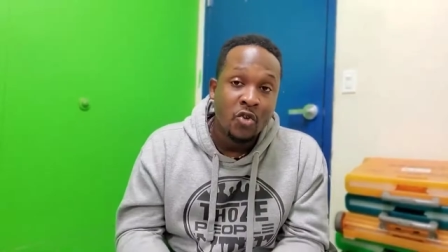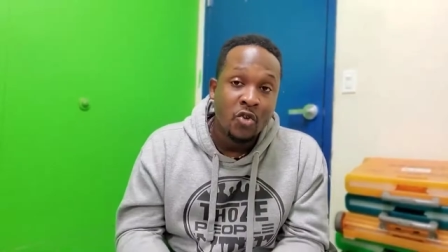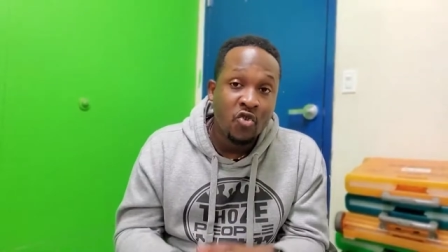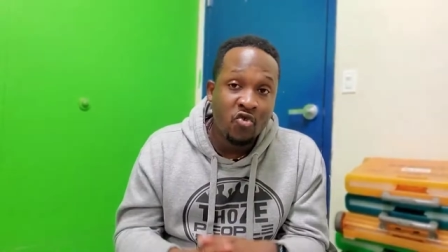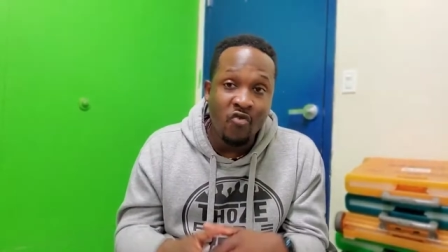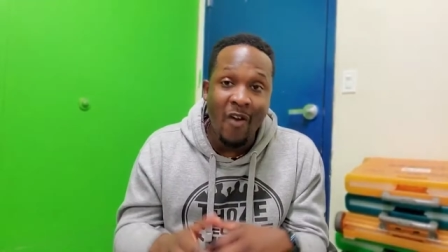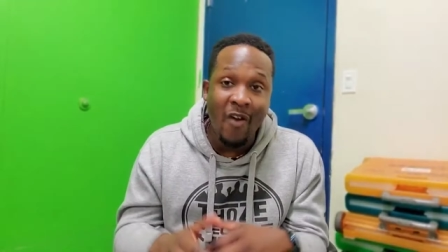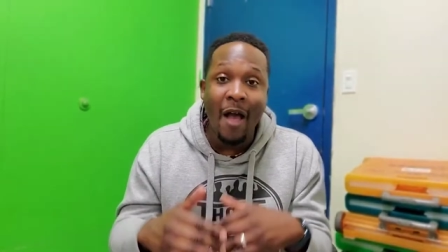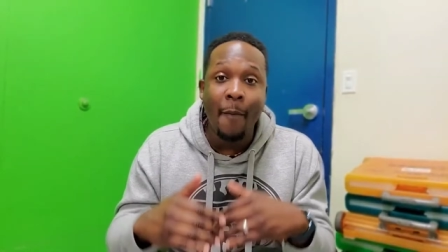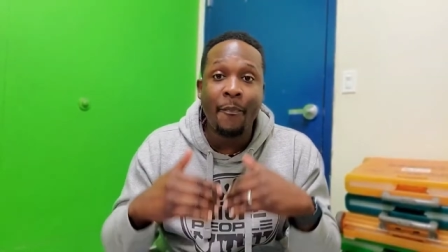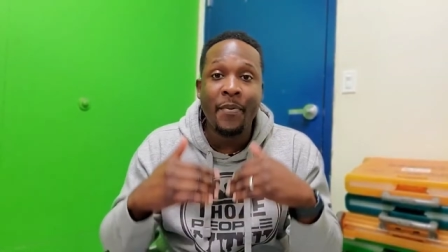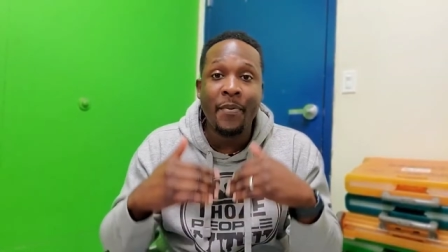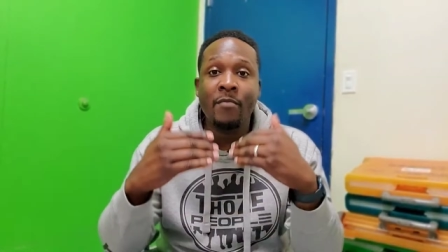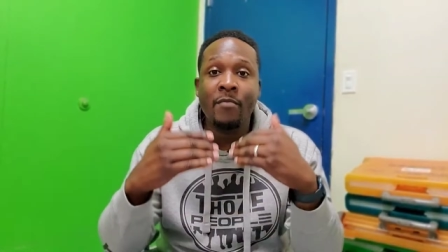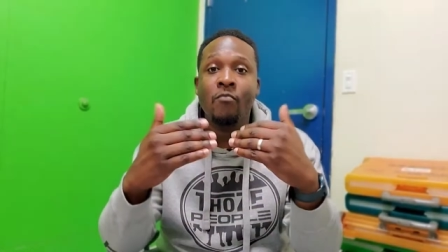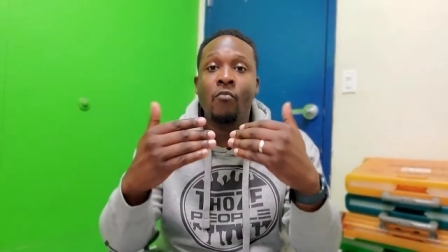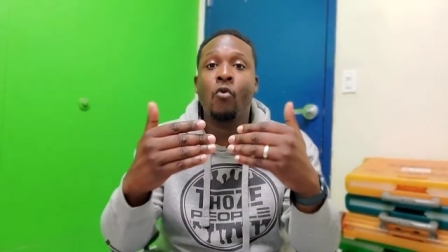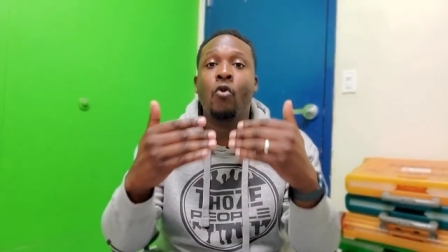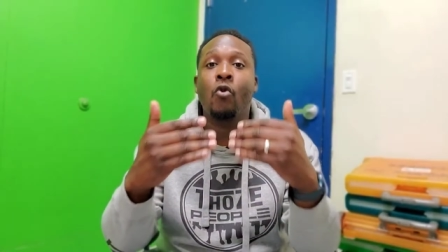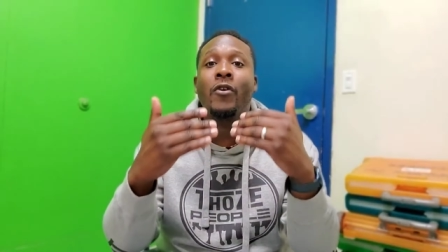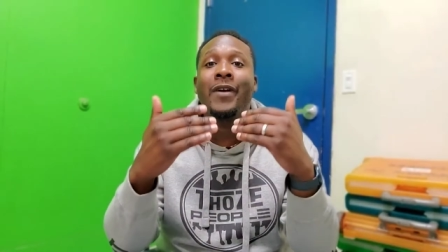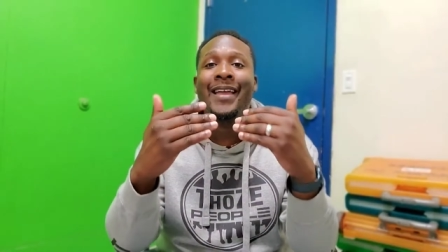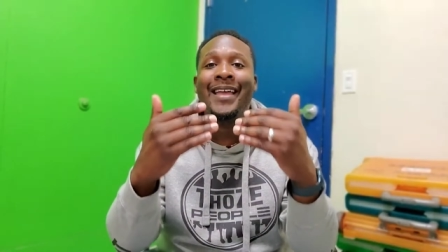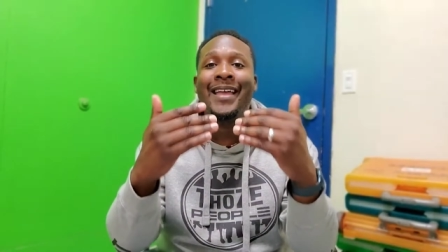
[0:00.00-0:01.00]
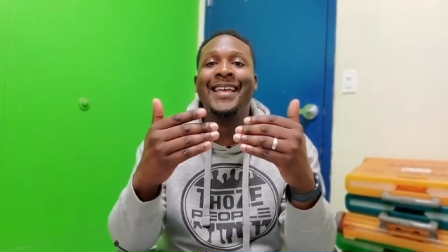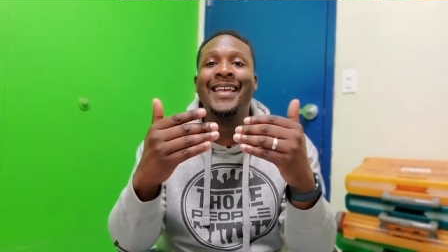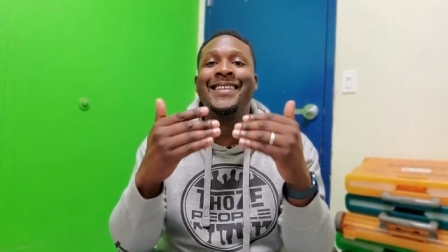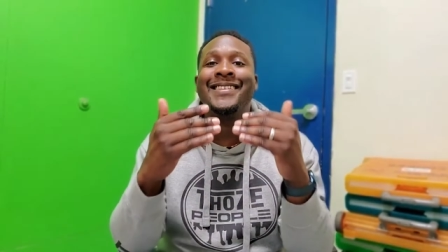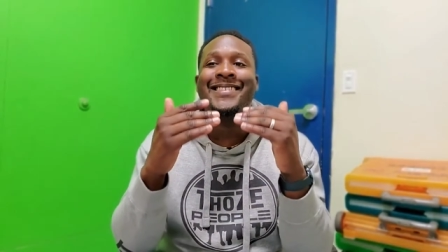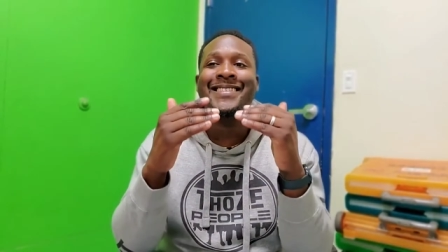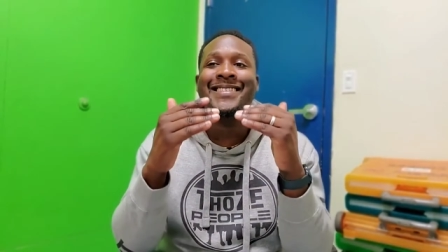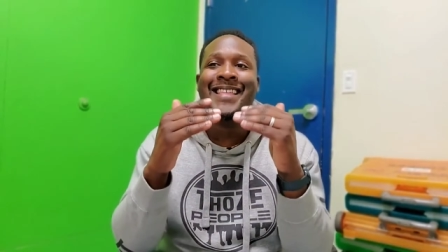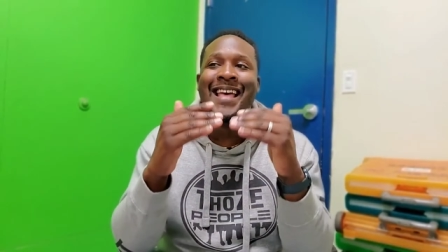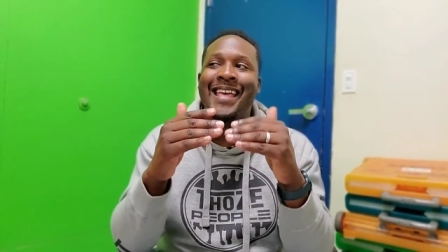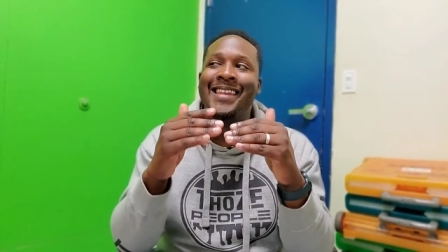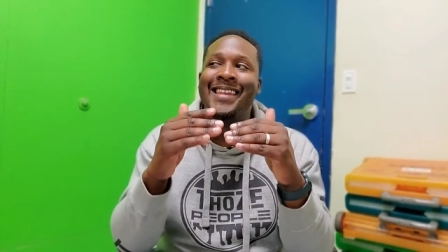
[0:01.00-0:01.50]
Dropping more hints
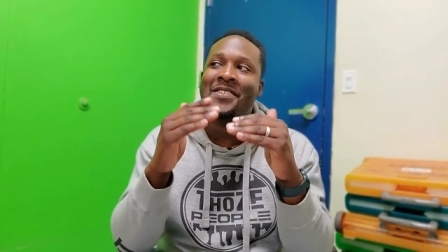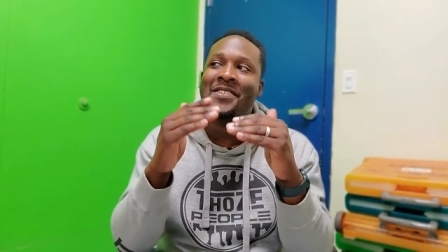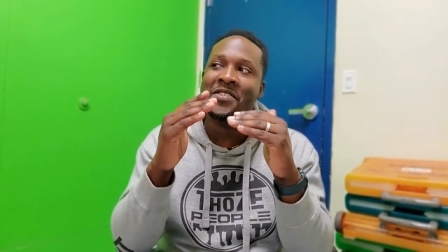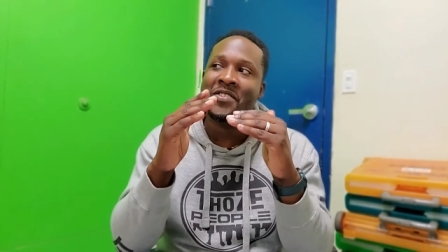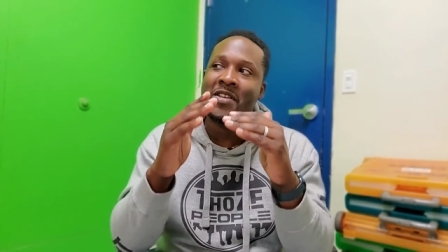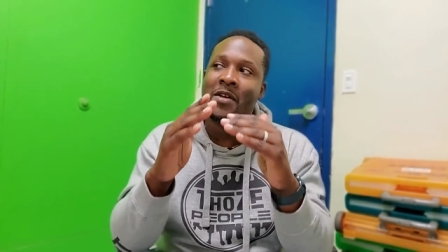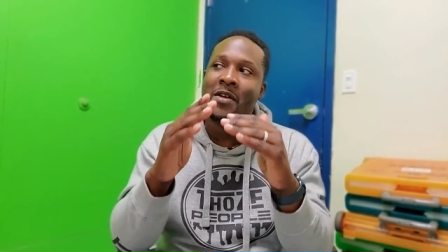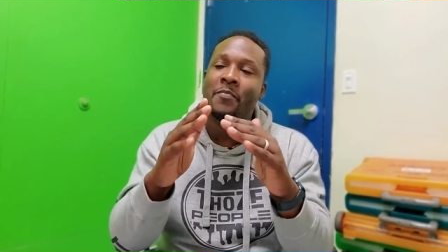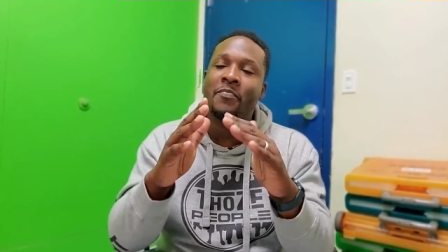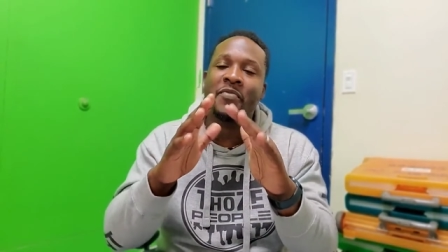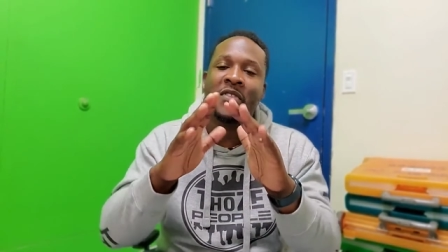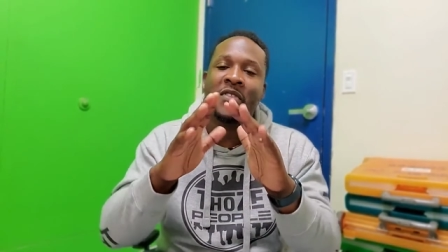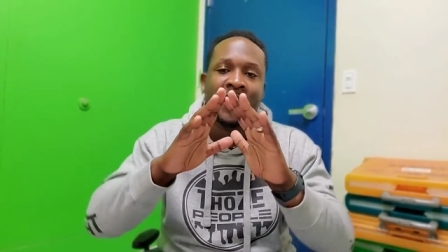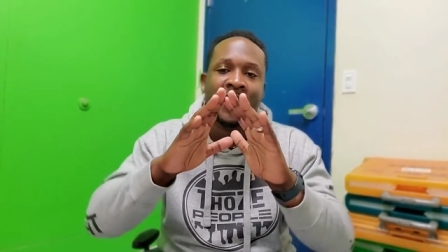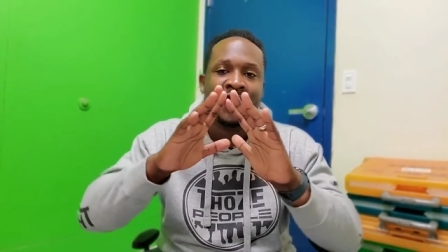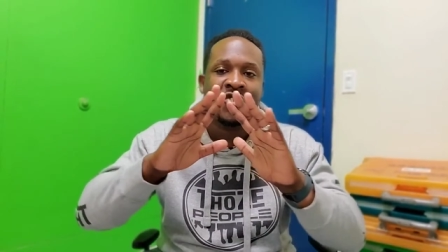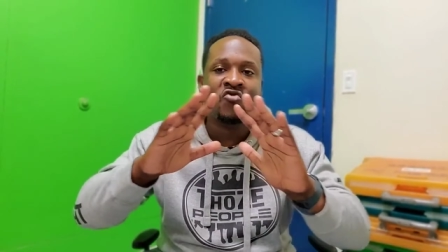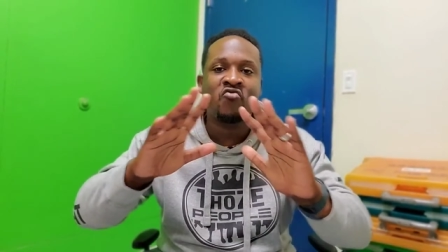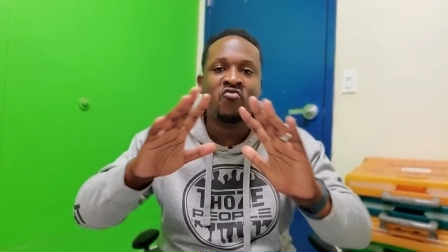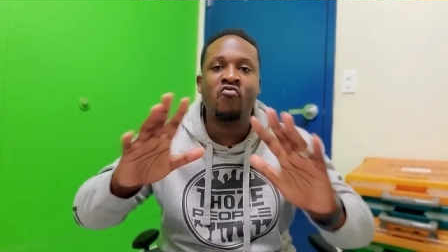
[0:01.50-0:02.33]
that something is